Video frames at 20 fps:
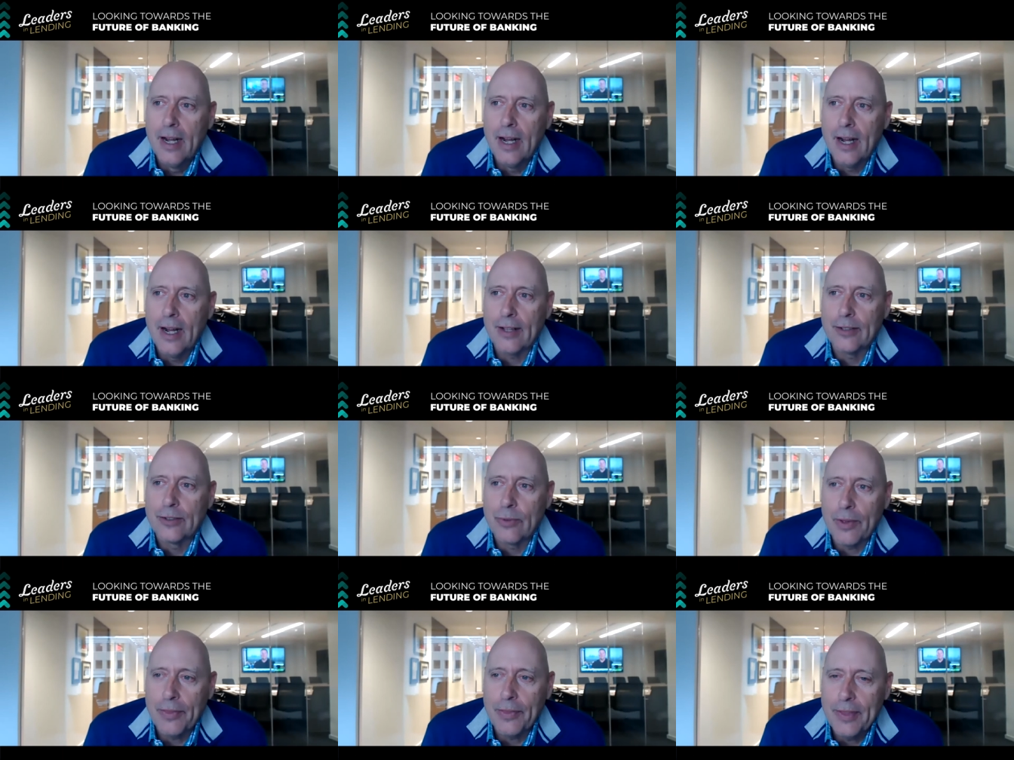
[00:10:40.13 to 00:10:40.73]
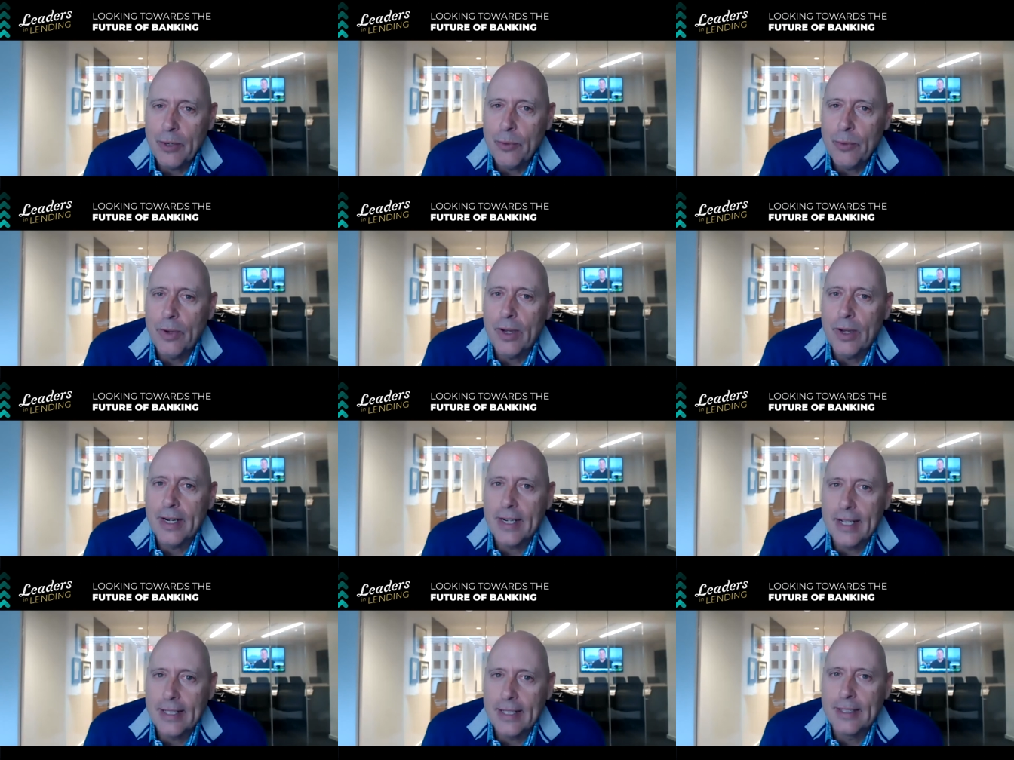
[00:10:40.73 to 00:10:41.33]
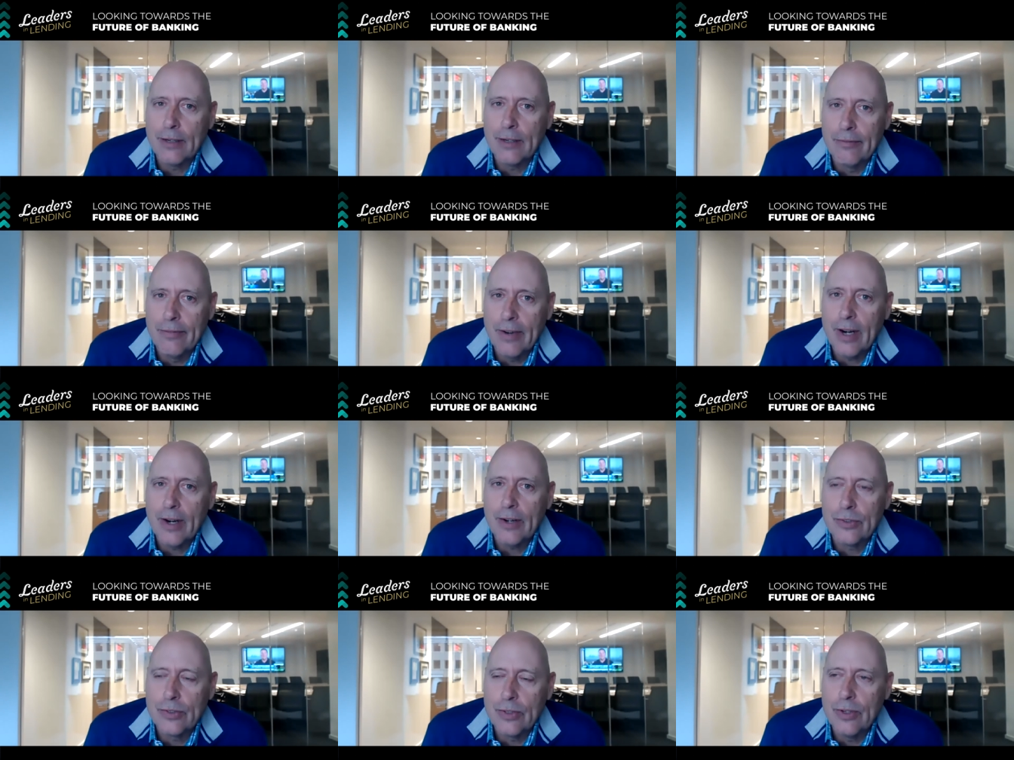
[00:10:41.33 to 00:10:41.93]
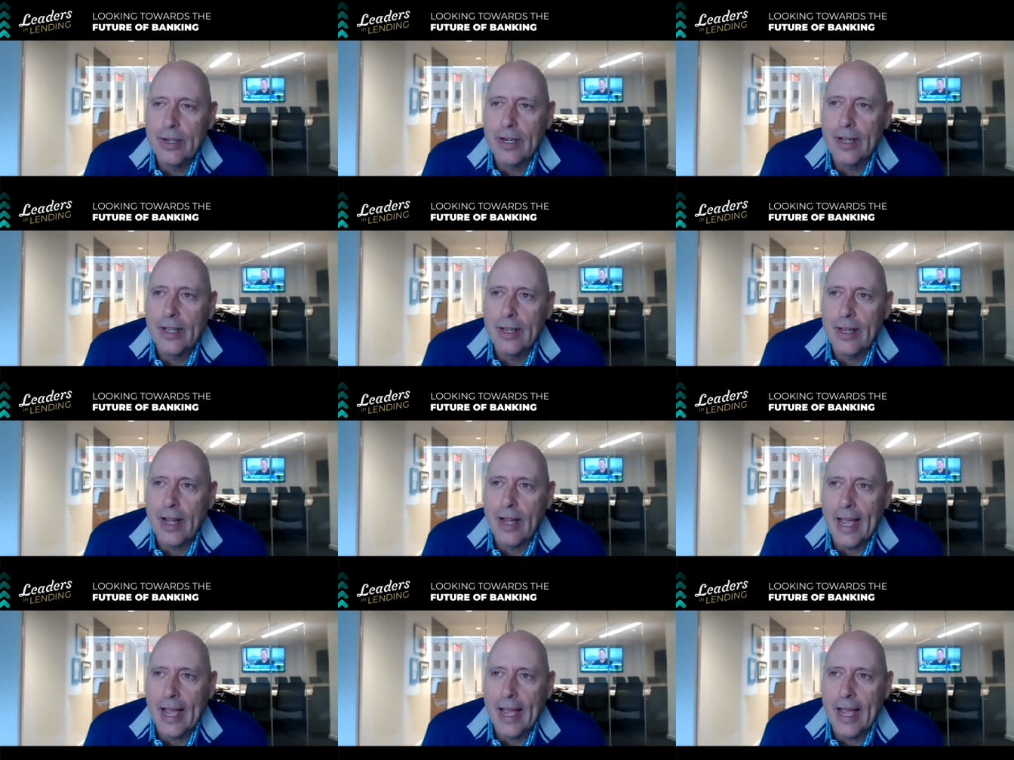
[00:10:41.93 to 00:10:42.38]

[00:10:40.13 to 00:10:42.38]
Uh, so I think we're going to get there very soon.